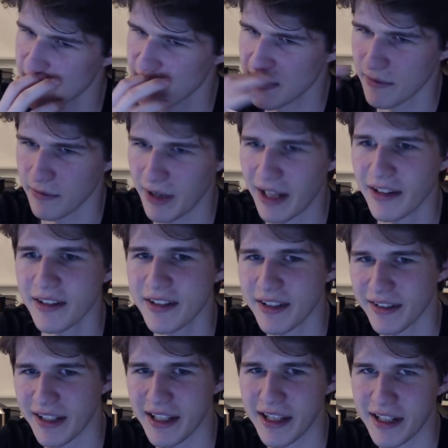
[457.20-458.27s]

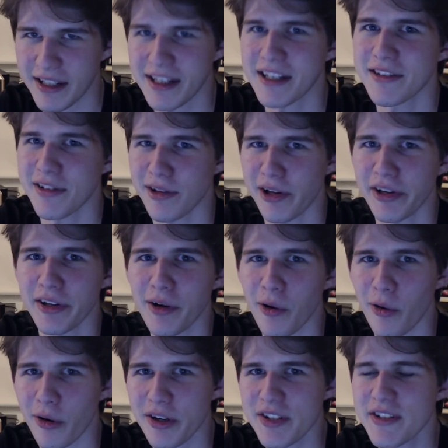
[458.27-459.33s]
relative, like it needs a lot of
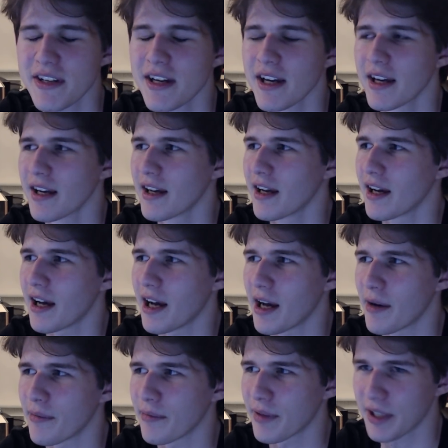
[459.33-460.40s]
cores,
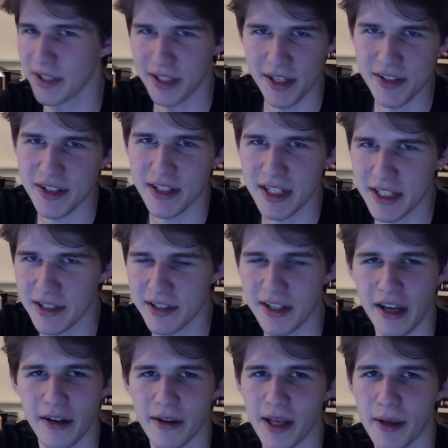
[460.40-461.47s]
but it doesn't need a
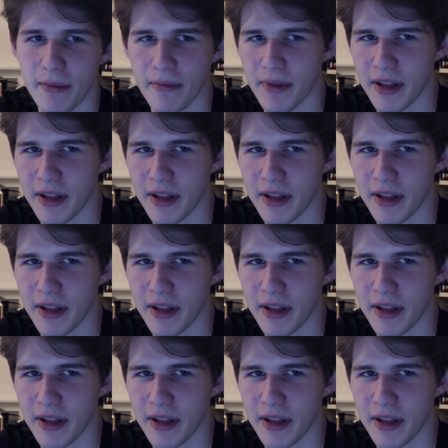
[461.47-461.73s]
ton.